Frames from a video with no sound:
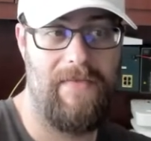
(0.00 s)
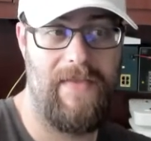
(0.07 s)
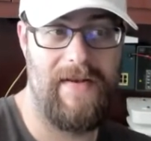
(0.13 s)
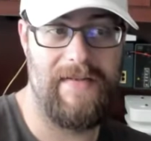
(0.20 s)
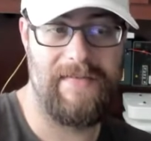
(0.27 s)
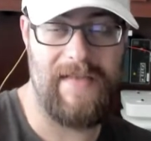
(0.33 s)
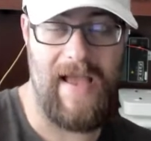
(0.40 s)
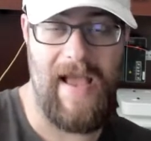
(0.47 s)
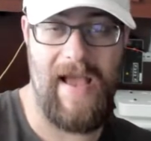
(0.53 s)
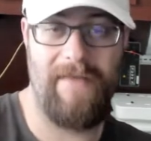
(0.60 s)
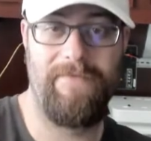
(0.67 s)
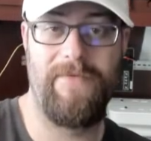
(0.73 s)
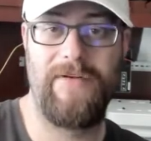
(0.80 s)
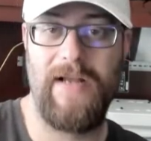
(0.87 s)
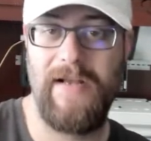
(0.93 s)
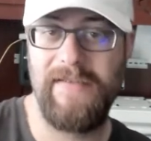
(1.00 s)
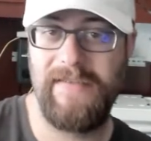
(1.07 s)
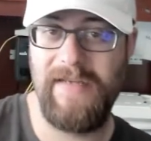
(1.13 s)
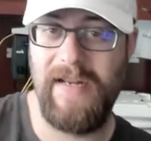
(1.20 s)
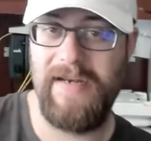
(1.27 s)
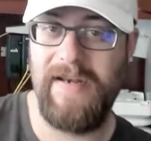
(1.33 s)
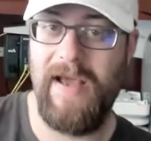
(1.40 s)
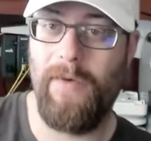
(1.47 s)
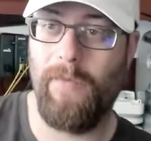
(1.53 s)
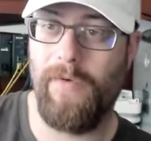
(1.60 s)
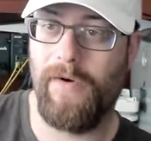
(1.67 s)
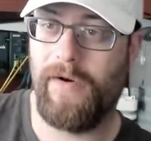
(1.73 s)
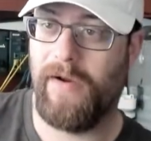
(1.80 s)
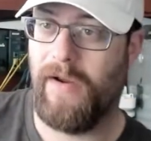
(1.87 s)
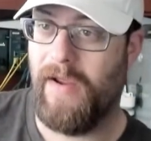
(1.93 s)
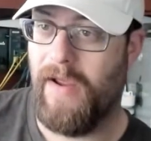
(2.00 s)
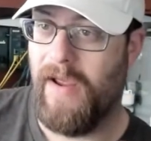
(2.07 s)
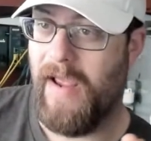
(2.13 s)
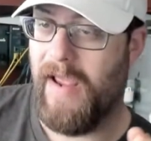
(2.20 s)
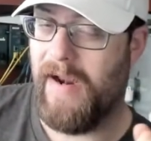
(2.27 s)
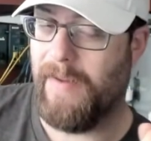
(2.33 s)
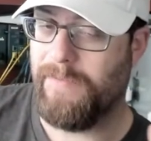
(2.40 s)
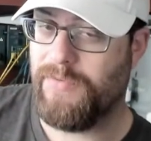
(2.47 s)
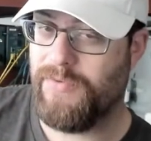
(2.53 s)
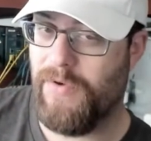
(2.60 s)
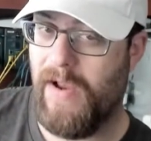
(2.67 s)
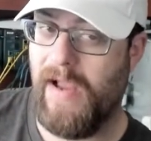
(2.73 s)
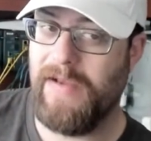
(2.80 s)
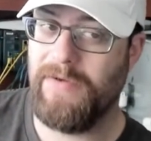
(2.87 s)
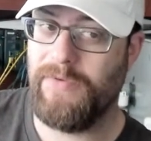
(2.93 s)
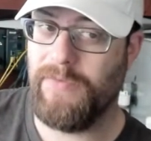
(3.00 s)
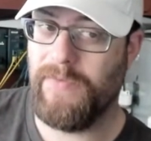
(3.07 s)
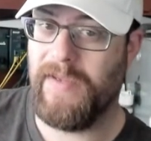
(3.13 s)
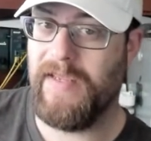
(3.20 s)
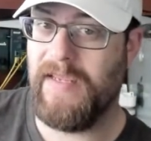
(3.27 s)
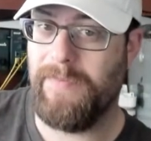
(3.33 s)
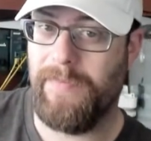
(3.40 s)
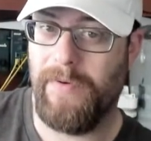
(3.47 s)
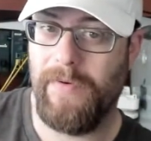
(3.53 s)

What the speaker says: that is advertising a network, and I'm trying to keep